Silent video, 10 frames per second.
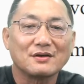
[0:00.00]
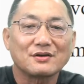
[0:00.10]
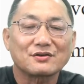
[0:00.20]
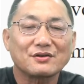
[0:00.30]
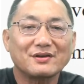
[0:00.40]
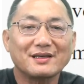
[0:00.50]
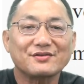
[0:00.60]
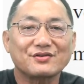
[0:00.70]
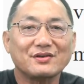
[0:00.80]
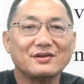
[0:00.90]
So you can
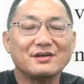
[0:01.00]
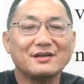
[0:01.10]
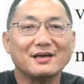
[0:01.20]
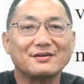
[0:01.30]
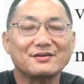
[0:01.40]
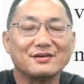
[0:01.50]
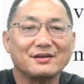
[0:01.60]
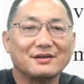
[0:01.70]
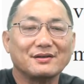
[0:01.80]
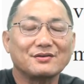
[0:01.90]
see that
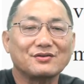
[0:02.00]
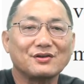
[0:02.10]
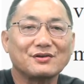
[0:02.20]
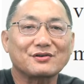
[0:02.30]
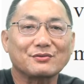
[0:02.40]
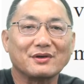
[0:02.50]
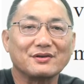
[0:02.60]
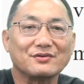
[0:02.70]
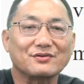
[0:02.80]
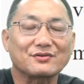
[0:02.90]
Jesus
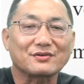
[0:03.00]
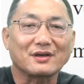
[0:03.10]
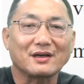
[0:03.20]
was